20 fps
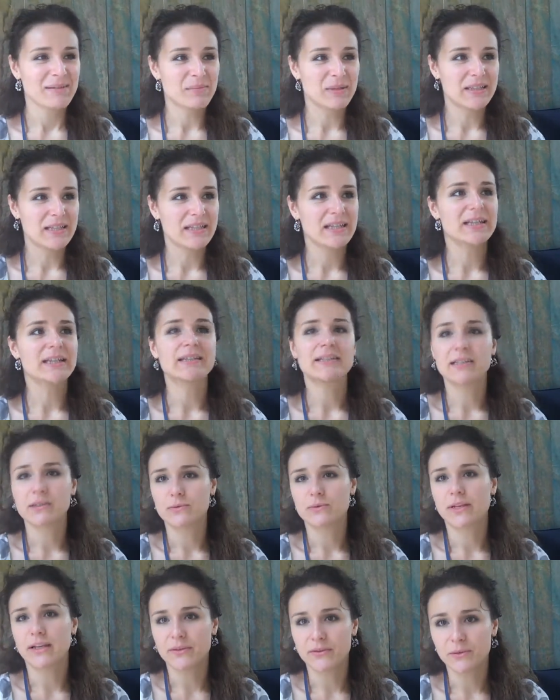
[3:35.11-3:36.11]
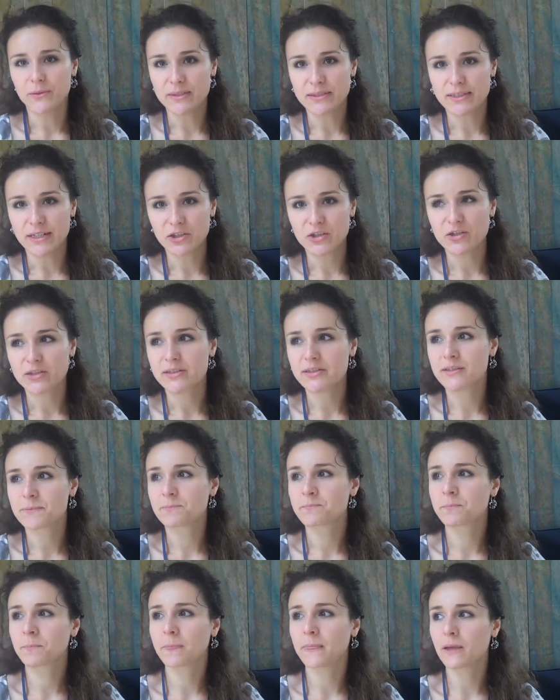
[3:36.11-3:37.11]
But here, since we had three sessions,
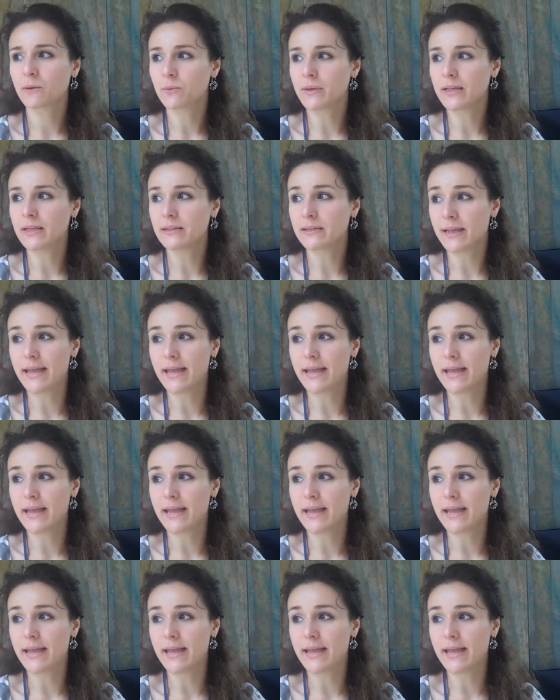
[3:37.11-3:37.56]
we,